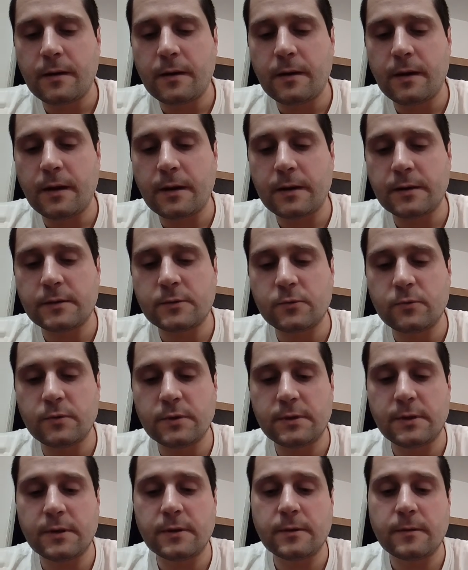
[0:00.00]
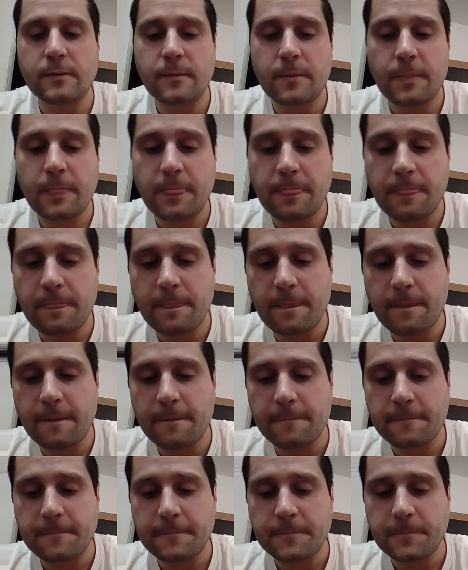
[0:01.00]
Like it's written
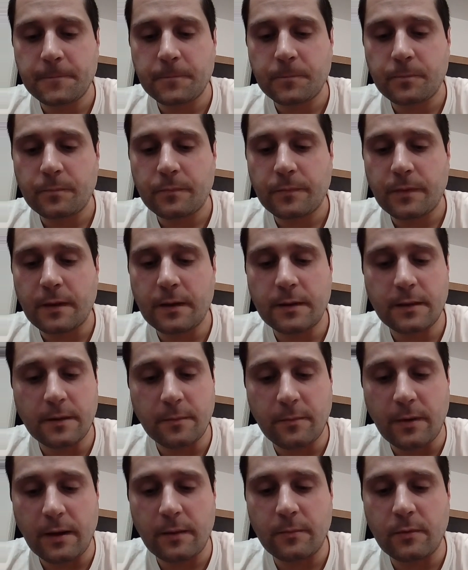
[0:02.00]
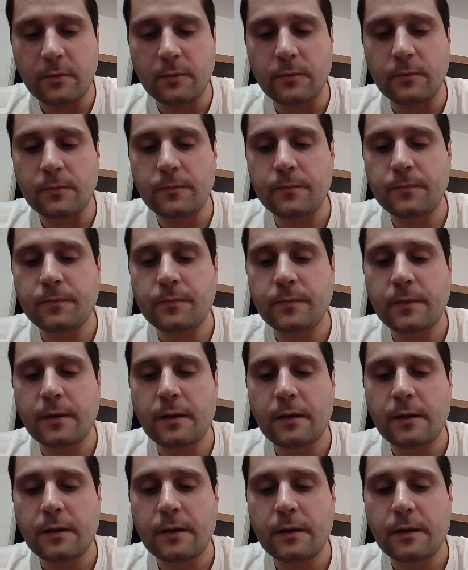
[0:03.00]
in the Bible,
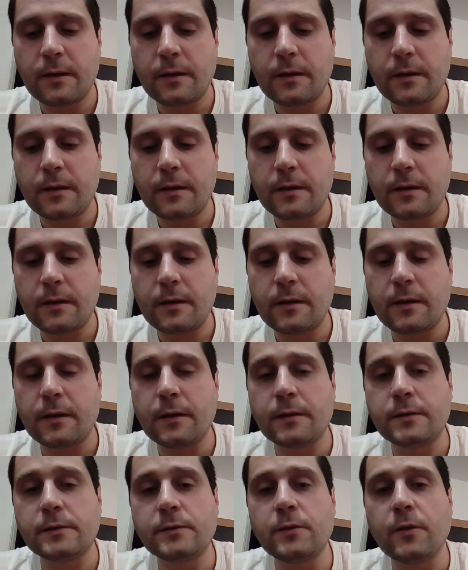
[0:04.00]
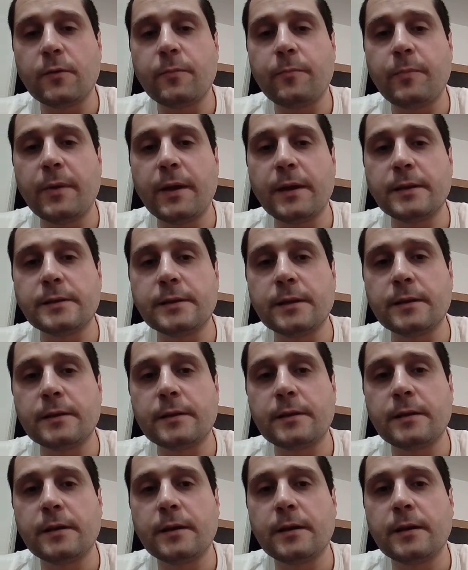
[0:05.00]
it's not pleasant
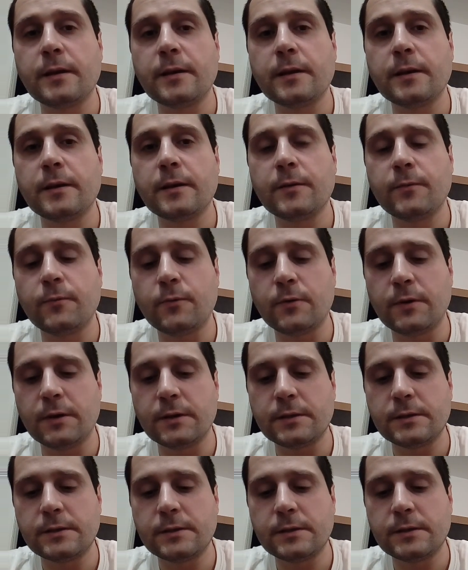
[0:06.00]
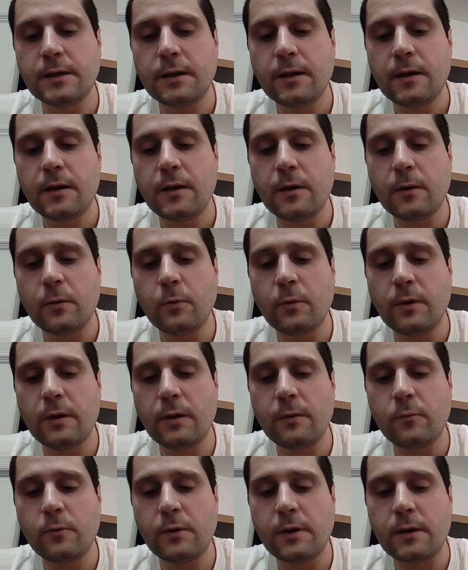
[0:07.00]
for us
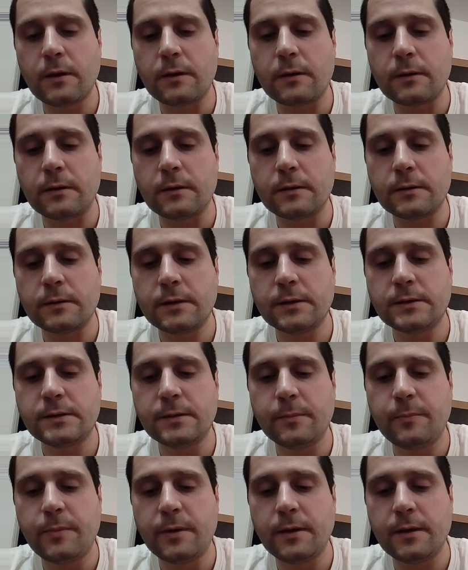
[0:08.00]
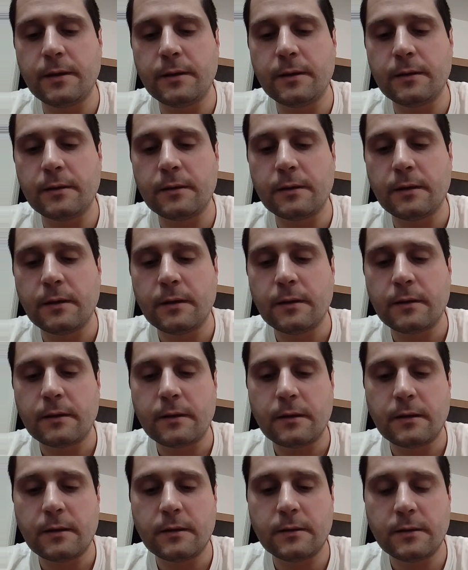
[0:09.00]
when we are disciplined
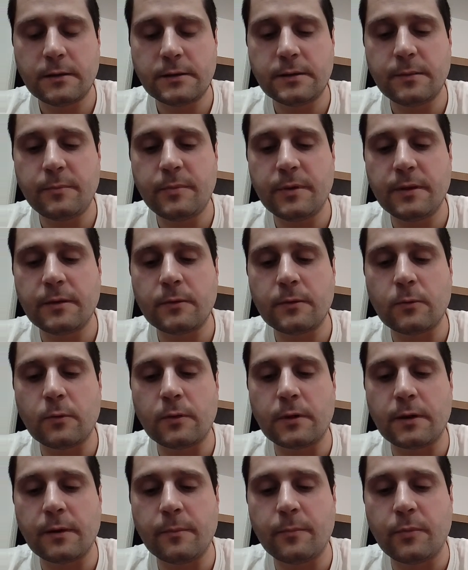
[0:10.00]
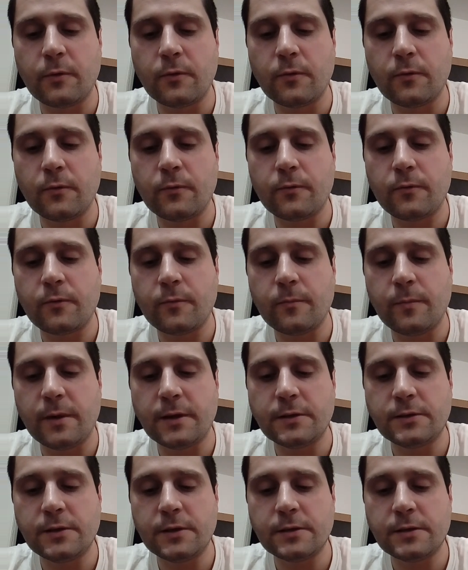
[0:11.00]
or reproved by
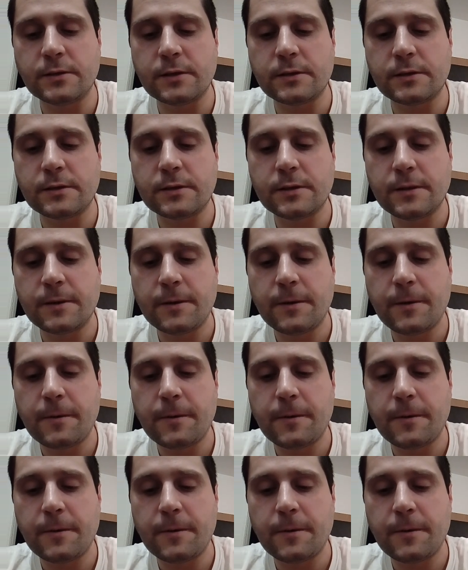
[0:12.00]
Jesus,